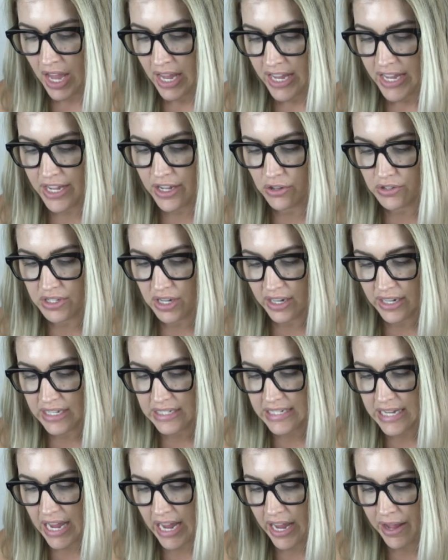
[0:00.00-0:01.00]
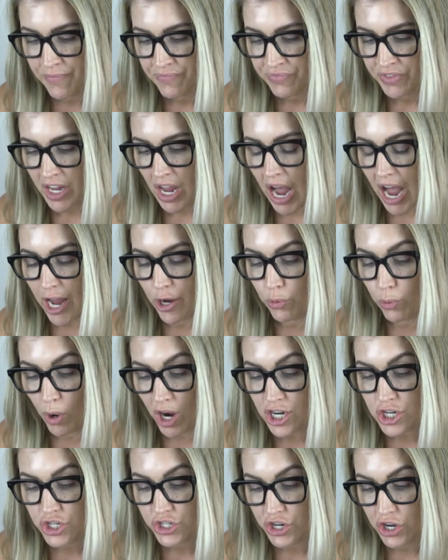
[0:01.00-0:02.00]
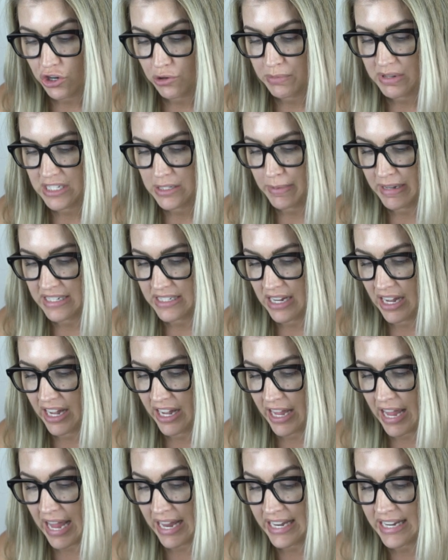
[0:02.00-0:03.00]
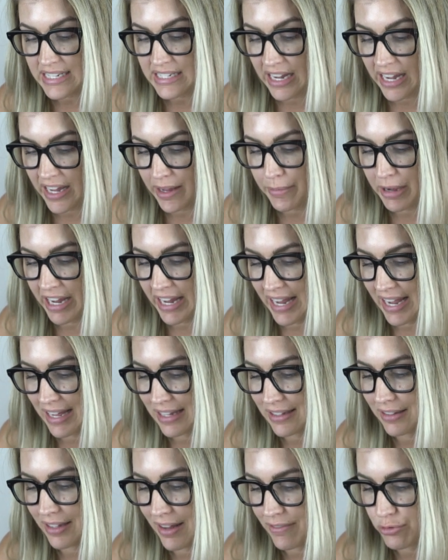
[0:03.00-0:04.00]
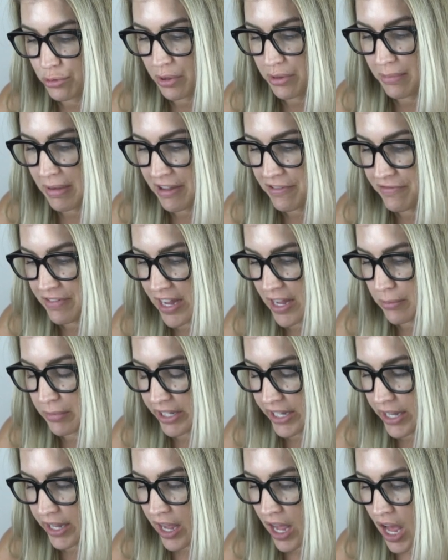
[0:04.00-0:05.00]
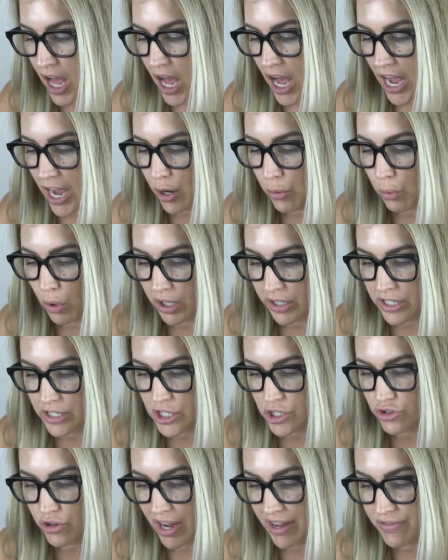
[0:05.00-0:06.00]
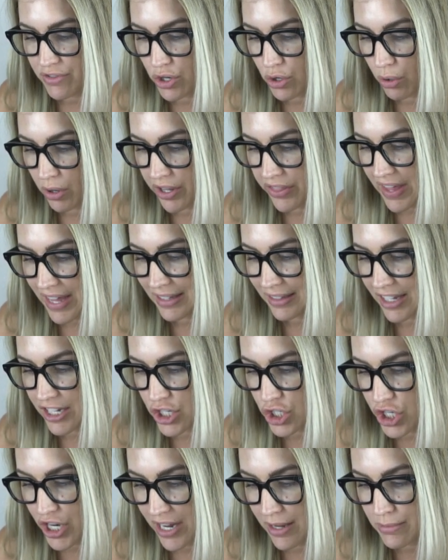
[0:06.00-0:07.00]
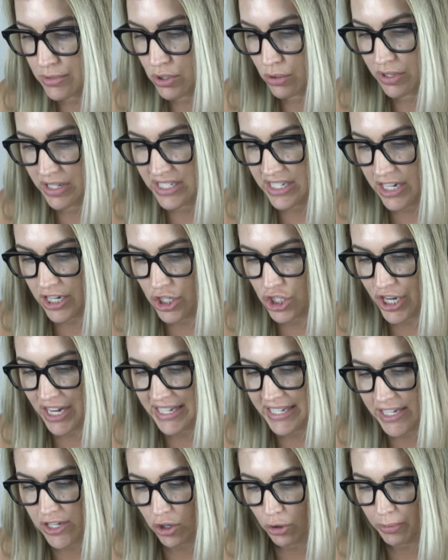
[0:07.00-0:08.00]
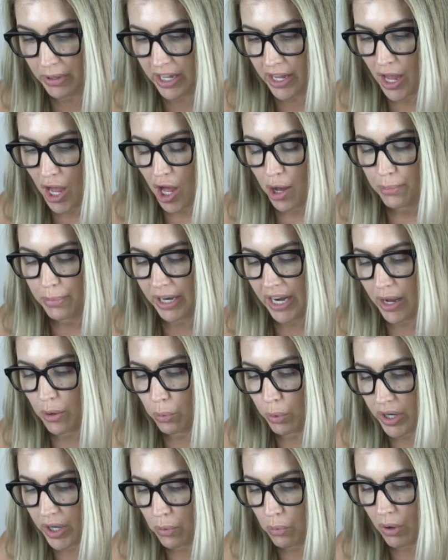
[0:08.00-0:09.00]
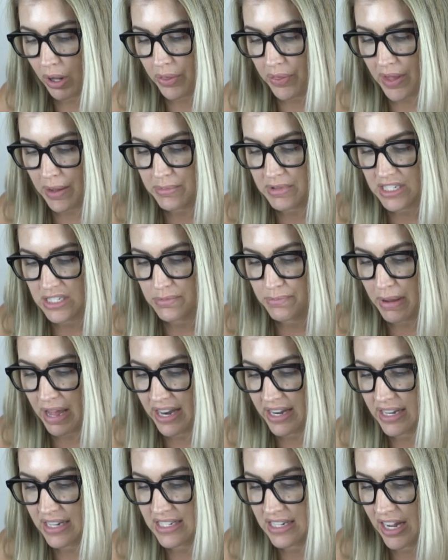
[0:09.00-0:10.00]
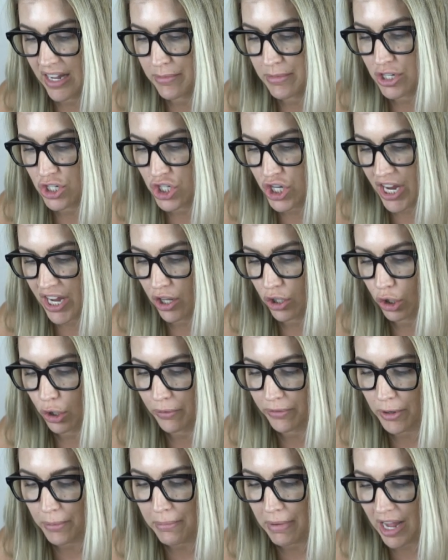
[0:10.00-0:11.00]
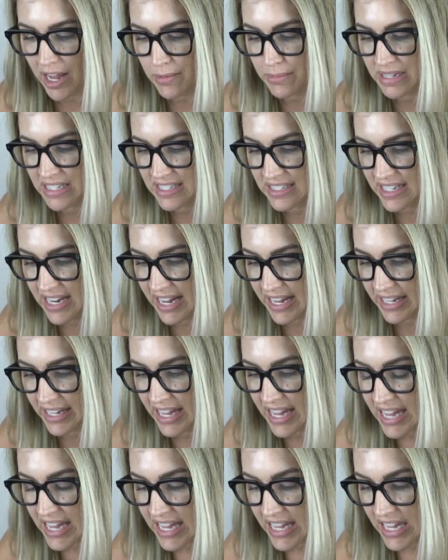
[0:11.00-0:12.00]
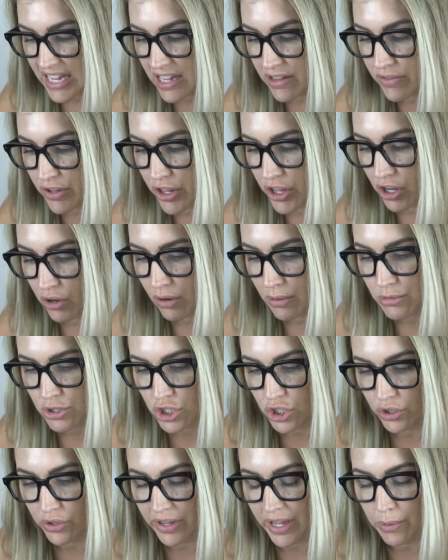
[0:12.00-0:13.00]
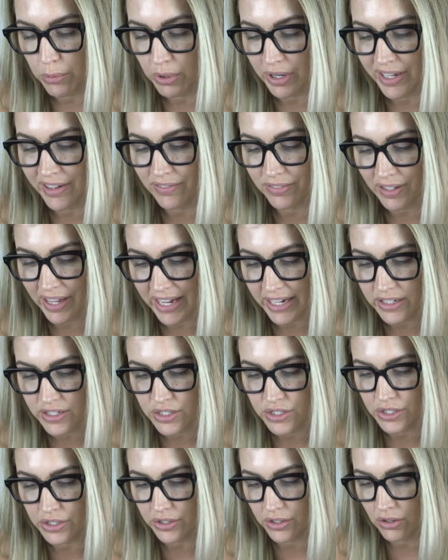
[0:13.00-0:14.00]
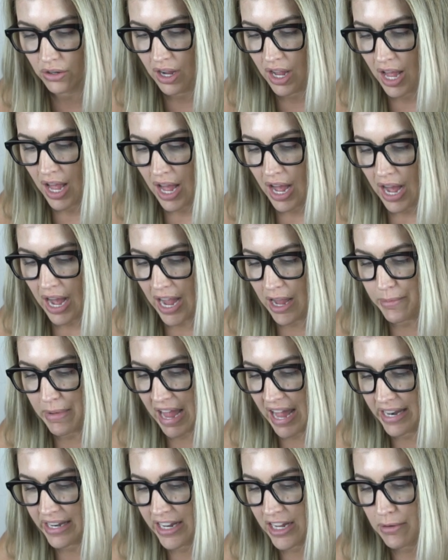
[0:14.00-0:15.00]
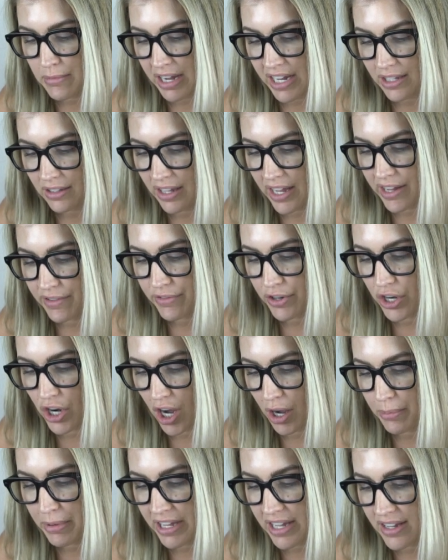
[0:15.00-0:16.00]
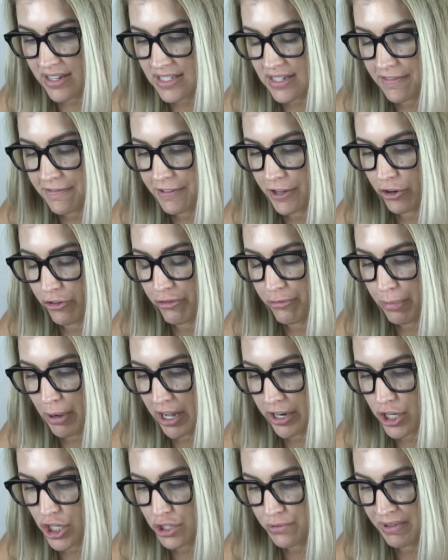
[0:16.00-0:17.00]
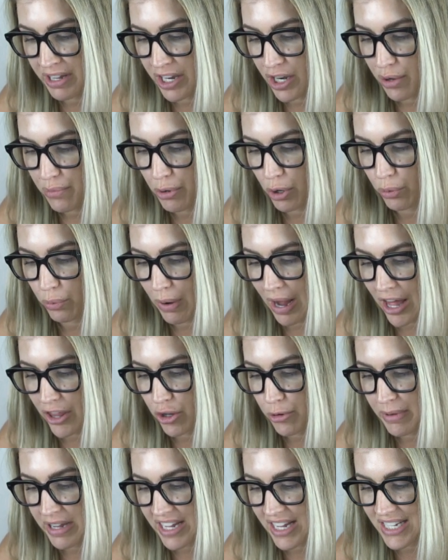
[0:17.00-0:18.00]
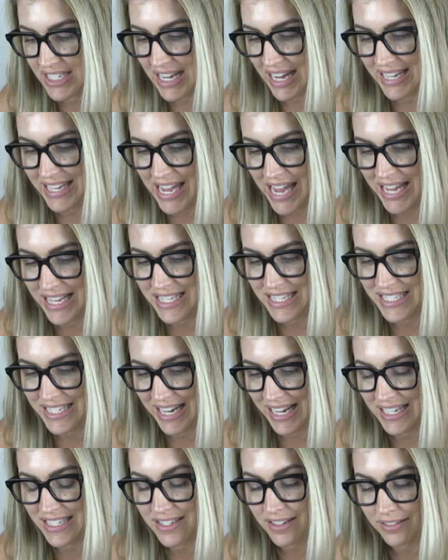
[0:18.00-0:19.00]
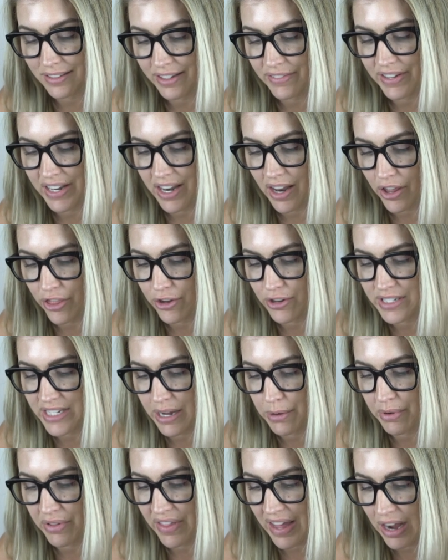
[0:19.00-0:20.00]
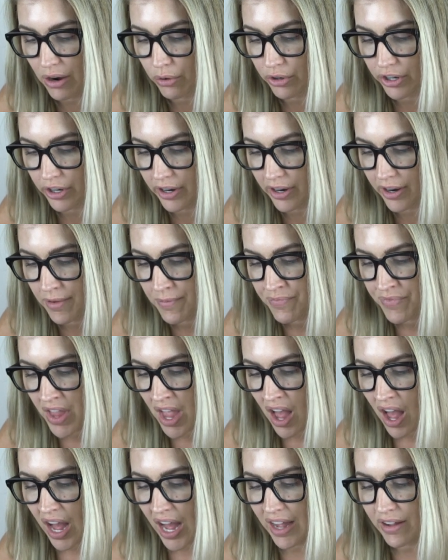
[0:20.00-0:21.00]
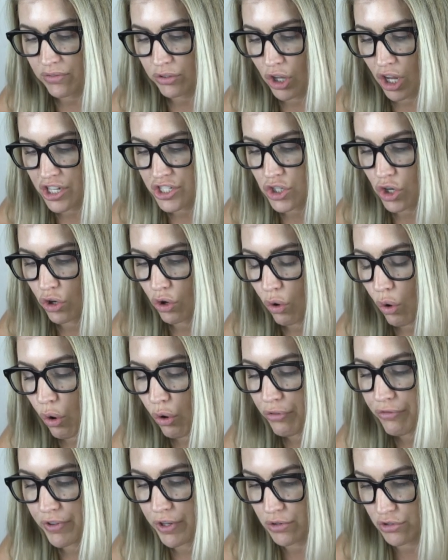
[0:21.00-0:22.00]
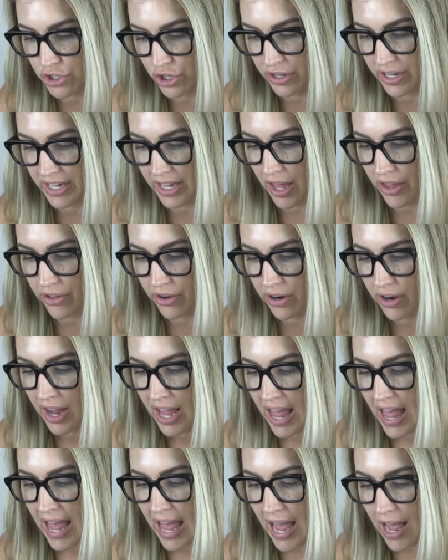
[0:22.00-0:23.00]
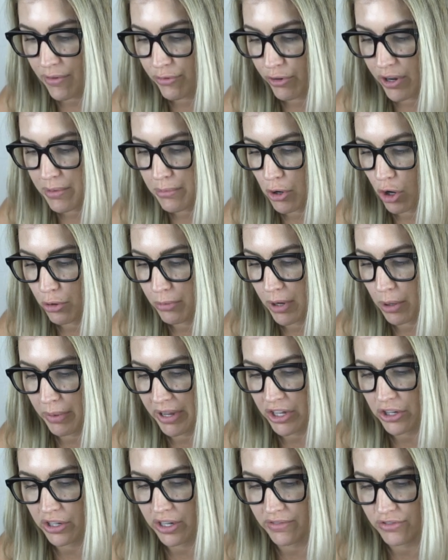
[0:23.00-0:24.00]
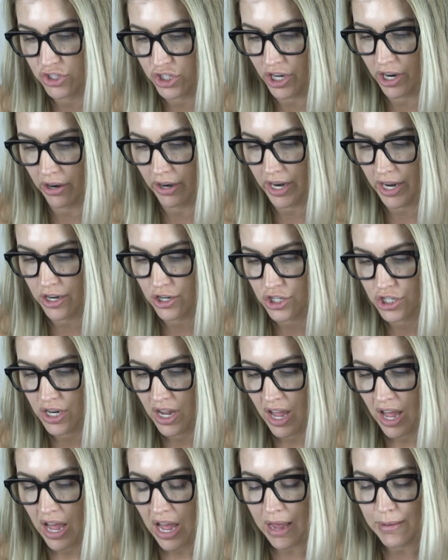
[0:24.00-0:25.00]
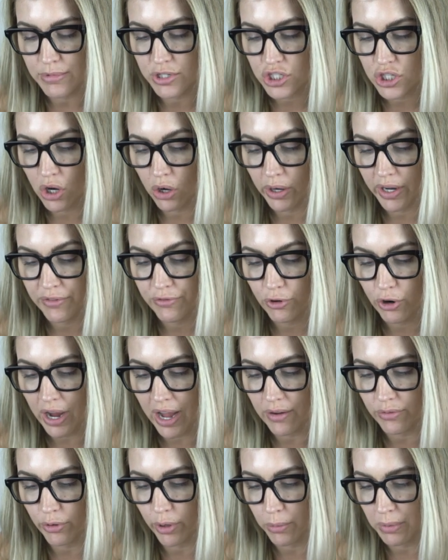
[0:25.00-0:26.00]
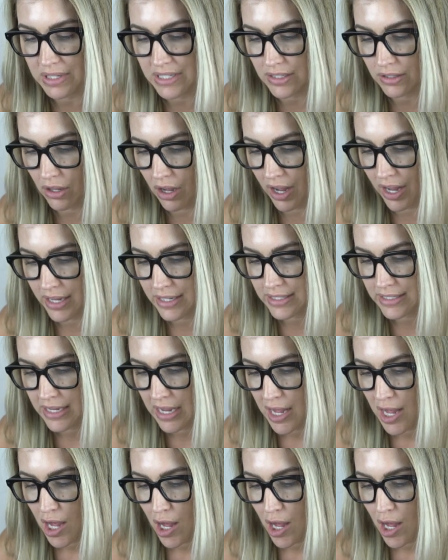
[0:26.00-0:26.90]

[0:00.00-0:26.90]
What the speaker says: He goes on to say, I rushed home to spend any time I had left with my family. I wanted to drive north and let James or TJ kill me, but I wouldn't want them to spend time in jail over my mistake, even though I'm sure they would have liked to. I'm ending my life not because of fear of punishment, but rather because I can't stand to live another day without her. I've lost our whole future together, every moment we could have cherished. I'm sorry for everyone's loss.